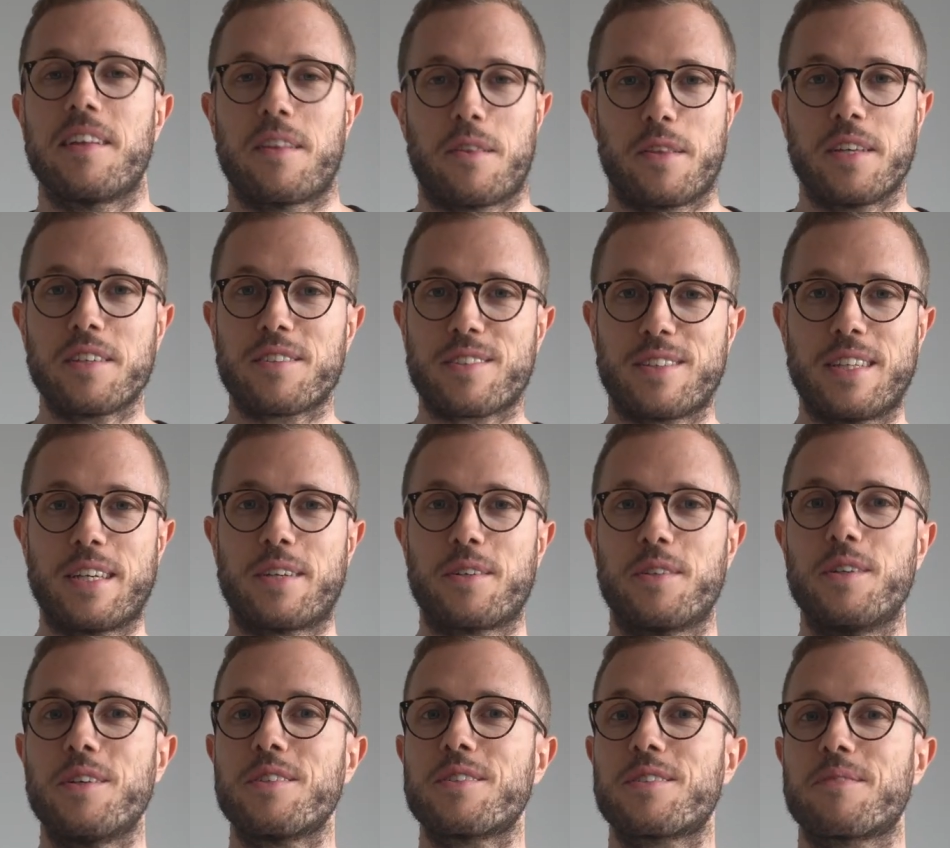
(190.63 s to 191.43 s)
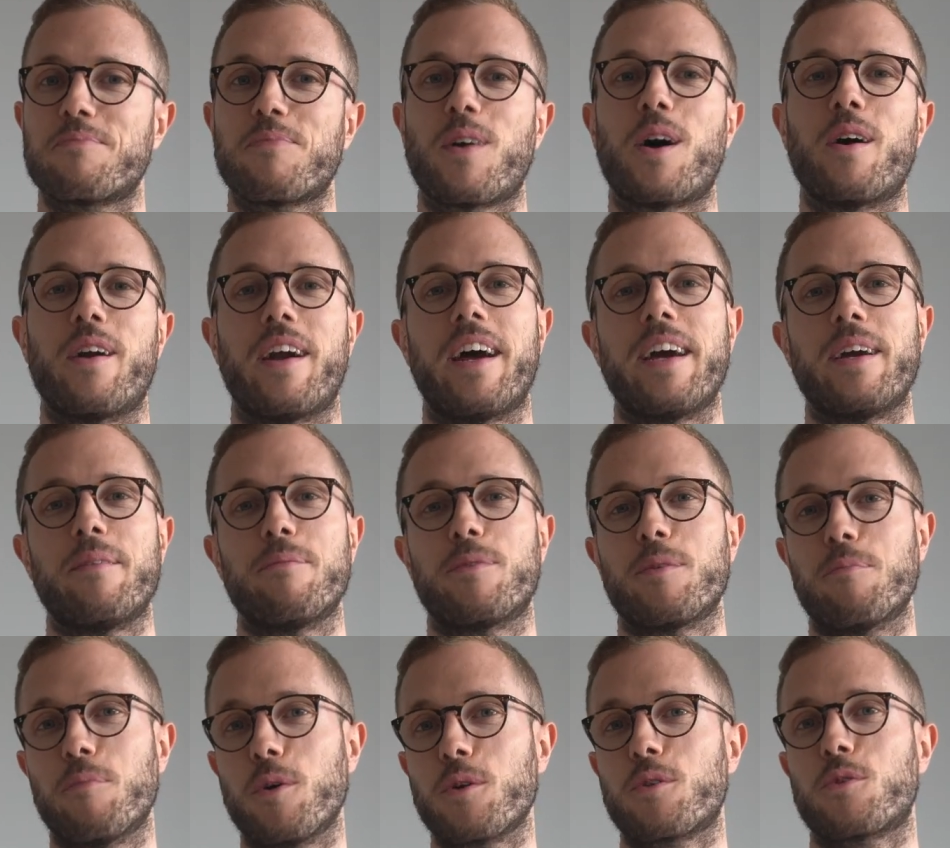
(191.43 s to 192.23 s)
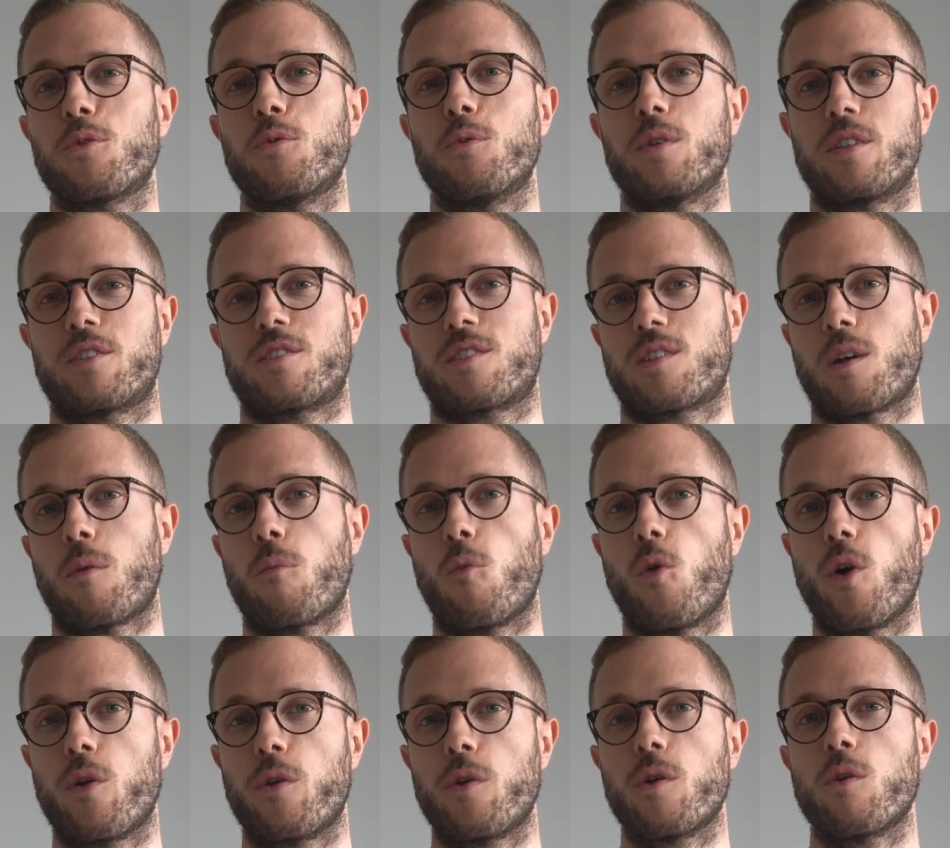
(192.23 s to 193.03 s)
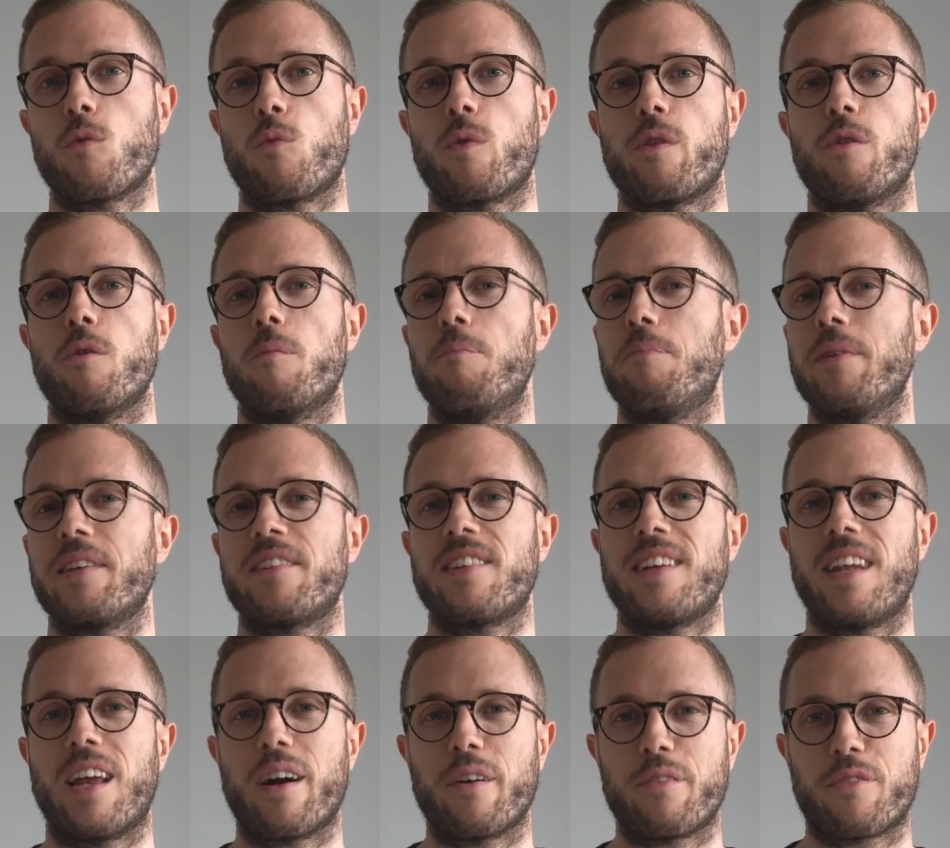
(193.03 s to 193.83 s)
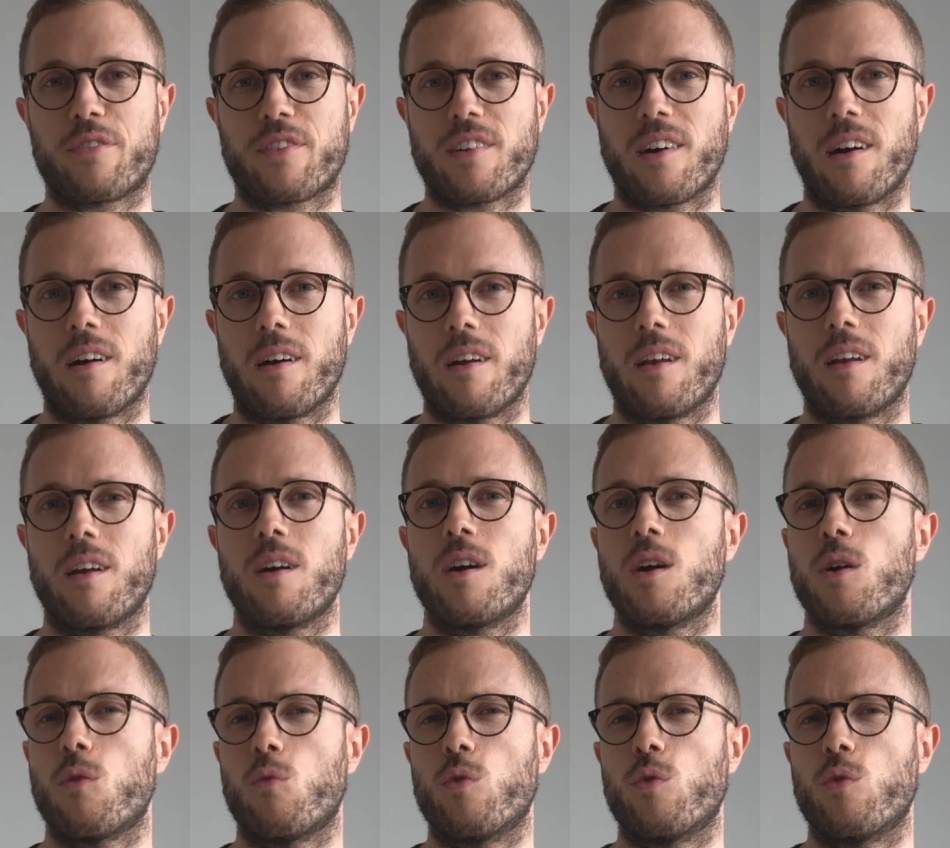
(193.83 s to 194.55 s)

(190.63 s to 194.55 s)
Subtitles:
These sneakers are aimed more towards someone with a busy lifestyle,